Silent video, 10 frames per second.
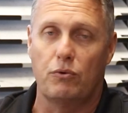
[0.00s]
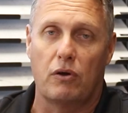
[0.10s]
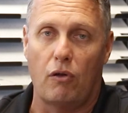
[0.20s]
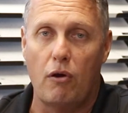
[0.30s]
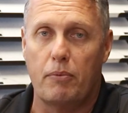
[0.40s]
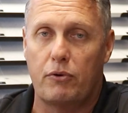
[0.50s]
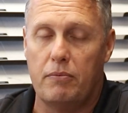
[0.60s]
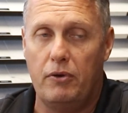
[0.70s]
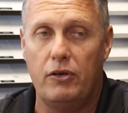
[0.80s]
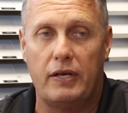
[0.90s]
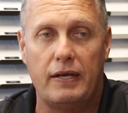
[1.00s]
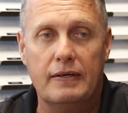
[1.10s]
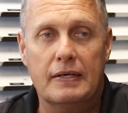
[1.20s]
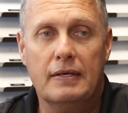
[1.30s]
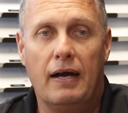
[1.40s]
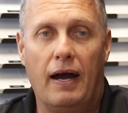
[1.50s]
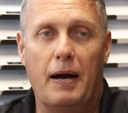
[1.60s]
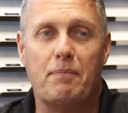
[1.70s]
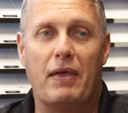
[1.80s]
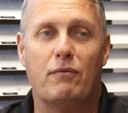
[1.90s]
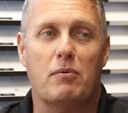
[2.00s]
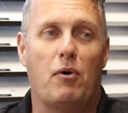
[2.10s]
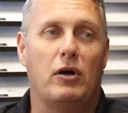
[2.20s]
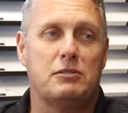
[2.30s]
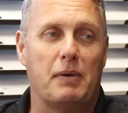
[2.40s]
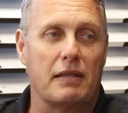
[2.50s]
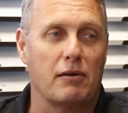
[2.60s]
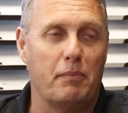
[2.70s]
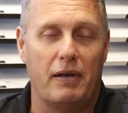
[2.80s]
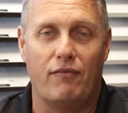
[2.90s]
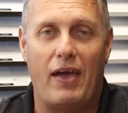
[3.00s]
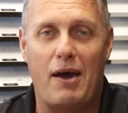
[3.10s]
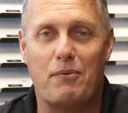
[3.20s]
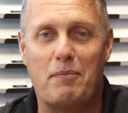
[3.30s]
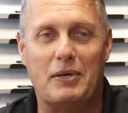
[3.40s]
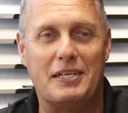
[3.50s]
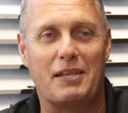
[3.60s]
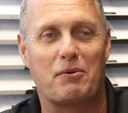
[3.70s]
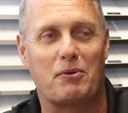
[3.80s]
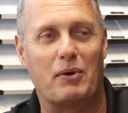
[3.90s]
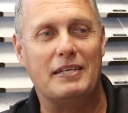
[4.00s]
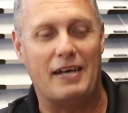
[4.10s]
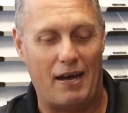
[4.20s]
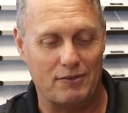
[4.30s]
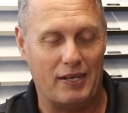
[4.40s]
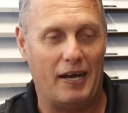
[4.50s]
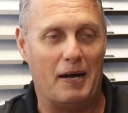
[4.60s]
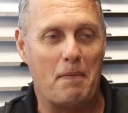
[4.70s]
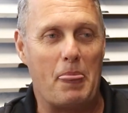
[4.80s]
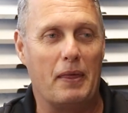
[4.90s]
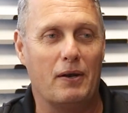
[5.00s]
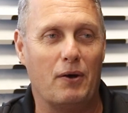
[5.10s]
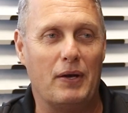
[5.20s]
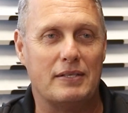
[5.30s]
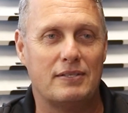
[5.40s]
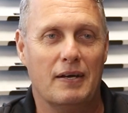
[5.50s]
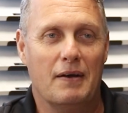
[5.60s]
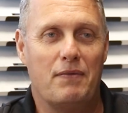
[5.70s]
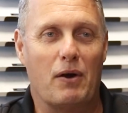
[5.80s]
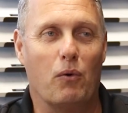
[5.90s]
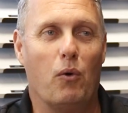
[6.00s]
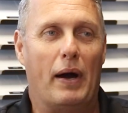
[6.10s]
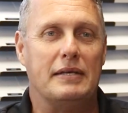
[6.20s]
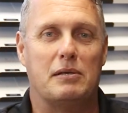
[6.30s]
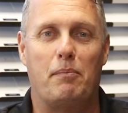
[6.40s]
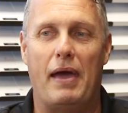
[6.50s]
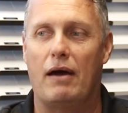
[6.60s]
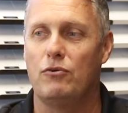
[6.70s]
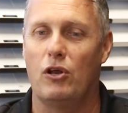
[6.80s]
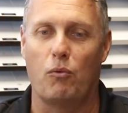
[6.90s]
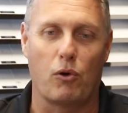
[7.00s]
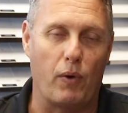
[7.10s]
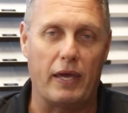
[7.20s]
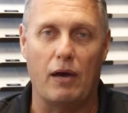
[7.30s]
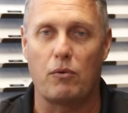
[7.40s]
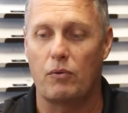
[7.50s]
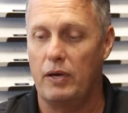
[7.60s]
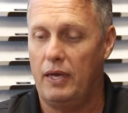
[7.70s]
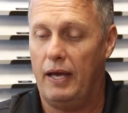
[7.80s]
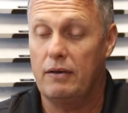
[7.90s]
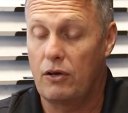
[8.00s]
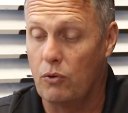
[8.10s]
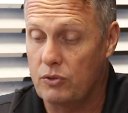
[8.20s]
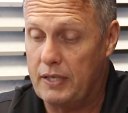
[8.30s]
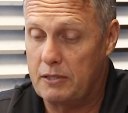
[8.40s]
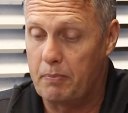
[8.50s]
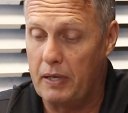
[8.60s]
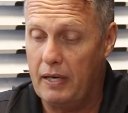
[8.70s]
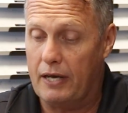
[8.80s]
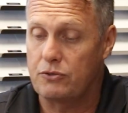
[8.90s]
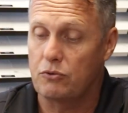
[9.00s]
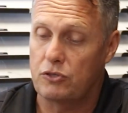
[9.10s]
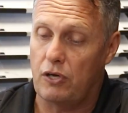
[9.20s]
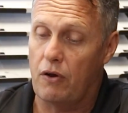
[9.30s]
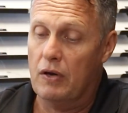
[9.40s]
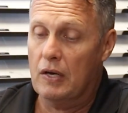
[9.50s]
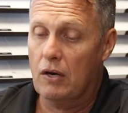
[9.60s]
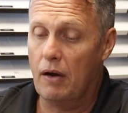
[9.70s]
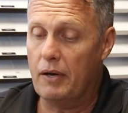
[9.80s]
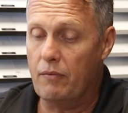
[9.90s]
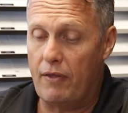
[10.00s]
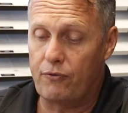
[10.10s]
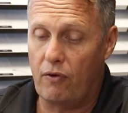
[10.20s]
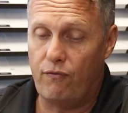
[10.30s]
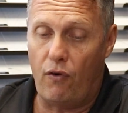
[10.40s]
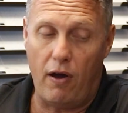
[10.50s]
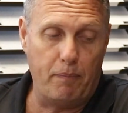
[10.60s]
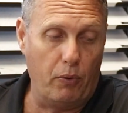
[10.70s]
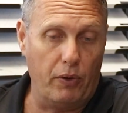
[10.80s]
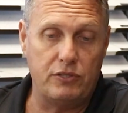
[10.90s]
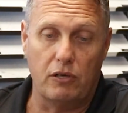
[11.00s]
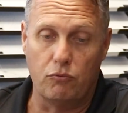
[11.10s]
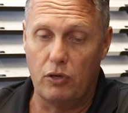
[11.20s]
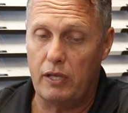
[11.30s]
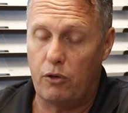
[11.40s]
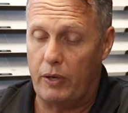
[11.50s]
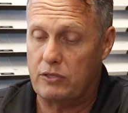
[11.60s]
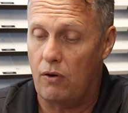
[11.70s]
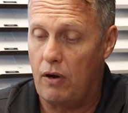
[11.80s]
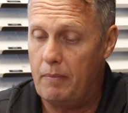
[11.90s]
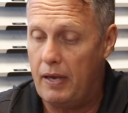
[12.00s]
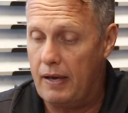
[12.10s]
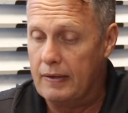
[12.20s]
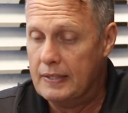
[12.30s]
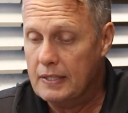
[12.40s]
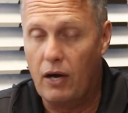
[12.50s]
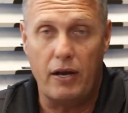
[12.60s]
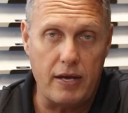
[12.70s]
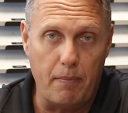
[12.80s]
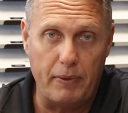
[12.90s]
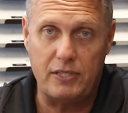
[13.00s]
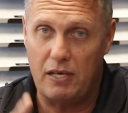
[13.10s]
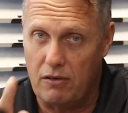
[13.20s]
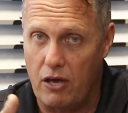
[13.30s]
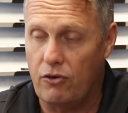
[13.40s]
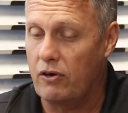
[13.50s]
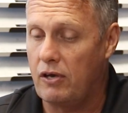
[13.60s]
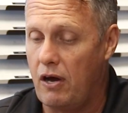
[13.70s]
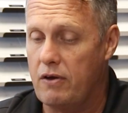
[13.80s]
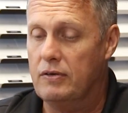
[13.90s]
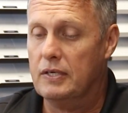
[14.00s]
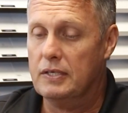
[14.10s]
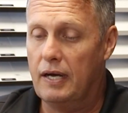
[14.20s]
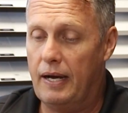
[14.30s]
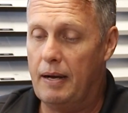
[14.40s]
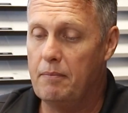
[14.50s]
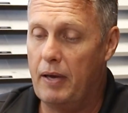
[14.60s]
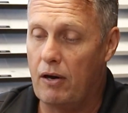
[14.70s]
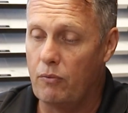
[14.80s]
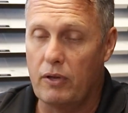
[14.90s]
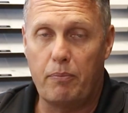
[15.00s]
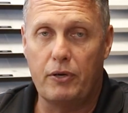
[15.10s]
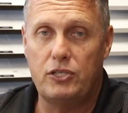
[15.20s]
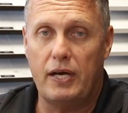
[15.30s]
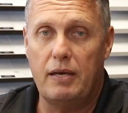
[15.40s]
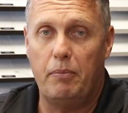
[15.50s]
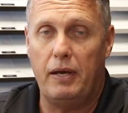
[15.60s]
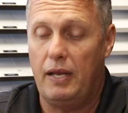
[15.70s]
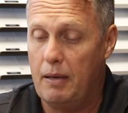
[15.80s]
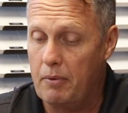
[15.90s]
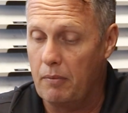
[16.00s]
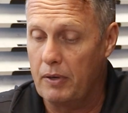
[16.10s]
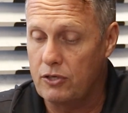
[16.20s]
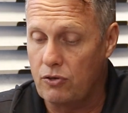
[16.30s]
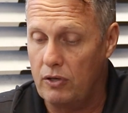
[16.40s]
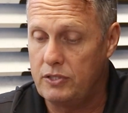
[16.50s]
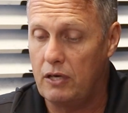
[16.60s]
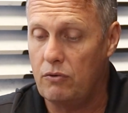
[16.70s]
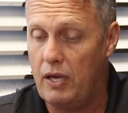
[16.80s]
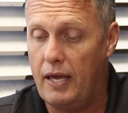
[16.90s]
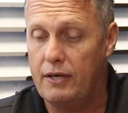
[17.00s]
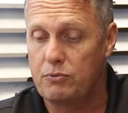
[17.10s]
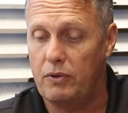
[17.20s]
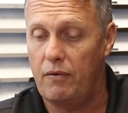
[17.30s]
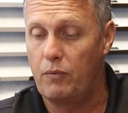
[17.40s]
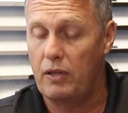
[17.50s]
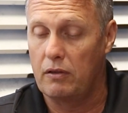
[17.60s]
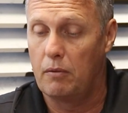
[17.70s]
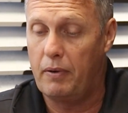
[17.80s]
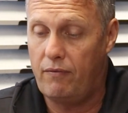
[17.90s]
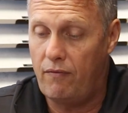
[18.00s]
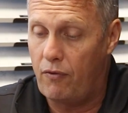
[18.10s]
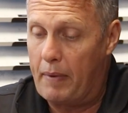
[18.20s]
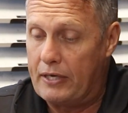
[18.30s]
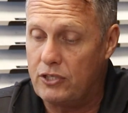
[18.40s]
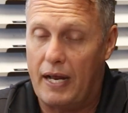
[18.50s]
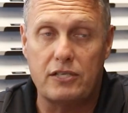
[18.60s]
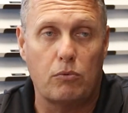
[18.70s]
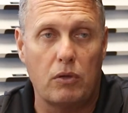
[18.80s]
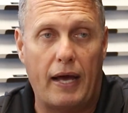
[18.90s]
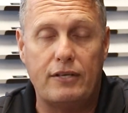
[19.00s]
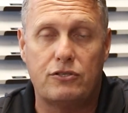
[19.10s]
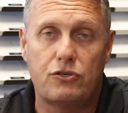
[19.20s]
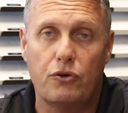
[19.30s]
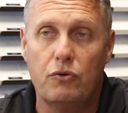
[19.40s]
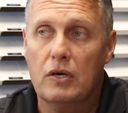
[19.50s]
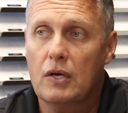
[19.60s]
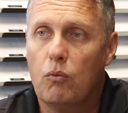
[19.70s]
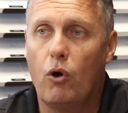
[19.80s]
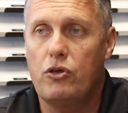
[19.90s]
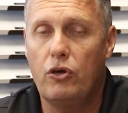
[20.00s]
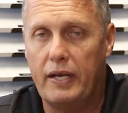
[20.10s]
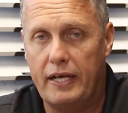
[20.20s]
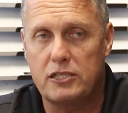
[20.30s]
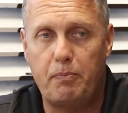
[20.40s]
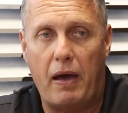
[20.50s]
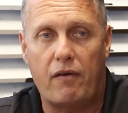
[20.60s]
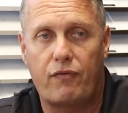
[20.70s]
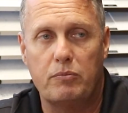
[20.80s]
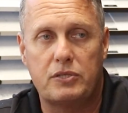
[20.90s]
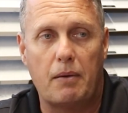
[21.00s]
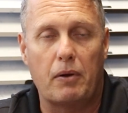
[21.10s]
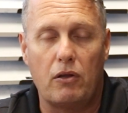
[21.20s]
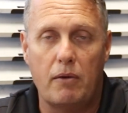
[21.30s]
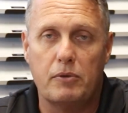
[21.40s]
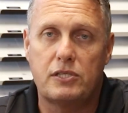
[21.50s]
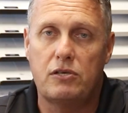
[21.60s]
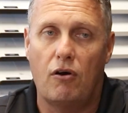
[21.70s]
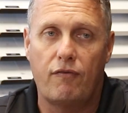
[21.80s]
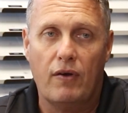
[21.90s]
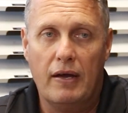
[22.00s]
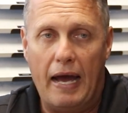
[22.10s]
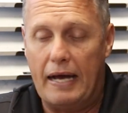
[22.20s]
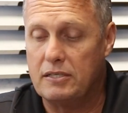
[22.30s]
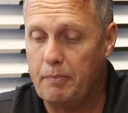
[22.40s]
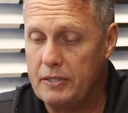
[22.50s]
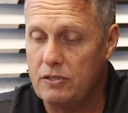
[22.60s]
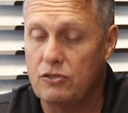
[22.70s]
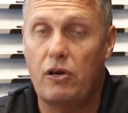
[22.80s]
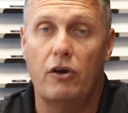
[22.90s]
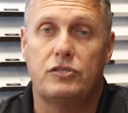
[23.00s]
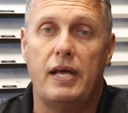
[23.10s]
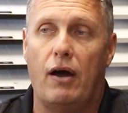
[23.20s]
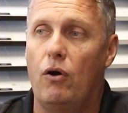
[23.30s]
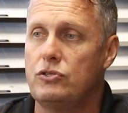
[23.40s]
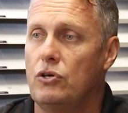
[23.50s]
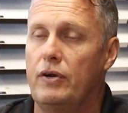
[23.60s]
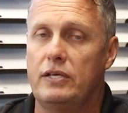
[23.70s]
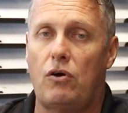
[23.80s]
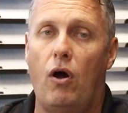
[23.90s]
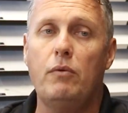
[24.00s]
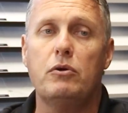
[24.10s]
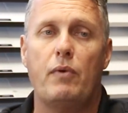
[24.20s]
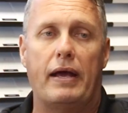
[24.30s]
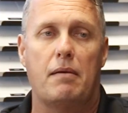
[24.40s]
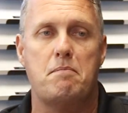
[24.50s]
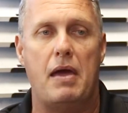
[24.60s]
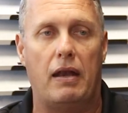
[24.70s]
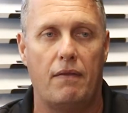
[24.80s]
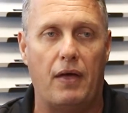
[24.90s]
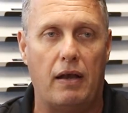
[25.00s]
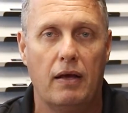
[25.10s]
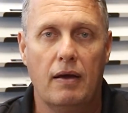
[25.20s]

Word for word: to a global community. Um, it reminds me a little bit of how when we're dealing with retail, uh, you know, it's they're always about you know what do I get, what do I get, and of course that's pretty natural. So I'm going to run through five points in really quick time here. I know you're busy, Now you got to go. Um, and I really appreciate you being here. But I'm going to try and tickle your ears with it with a little bit of information as it relates to what you can expect from someone like myself as a business coach. Now, odds on is I would recommend that